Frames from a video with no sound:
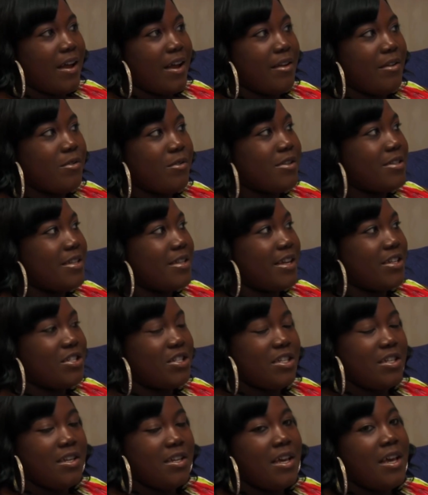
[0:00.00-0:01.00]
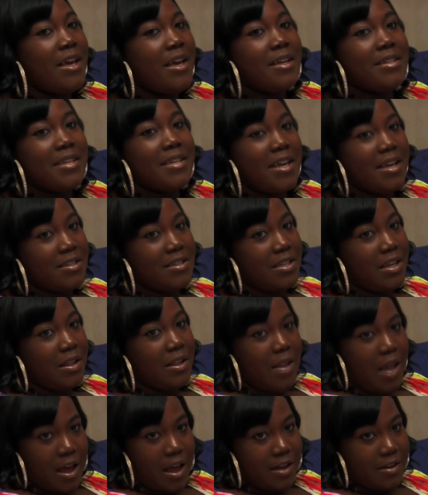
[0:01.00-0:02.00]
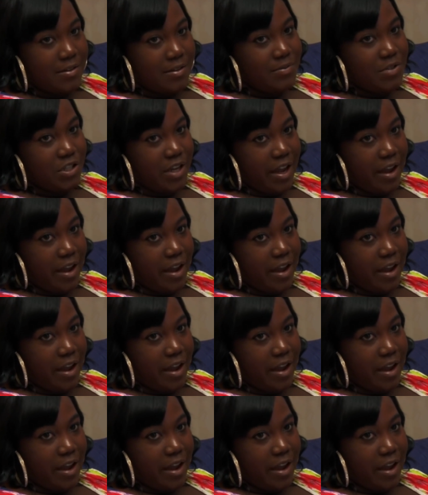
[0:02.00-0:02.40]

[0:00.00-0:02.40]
Now, I noticed that she takes a lot of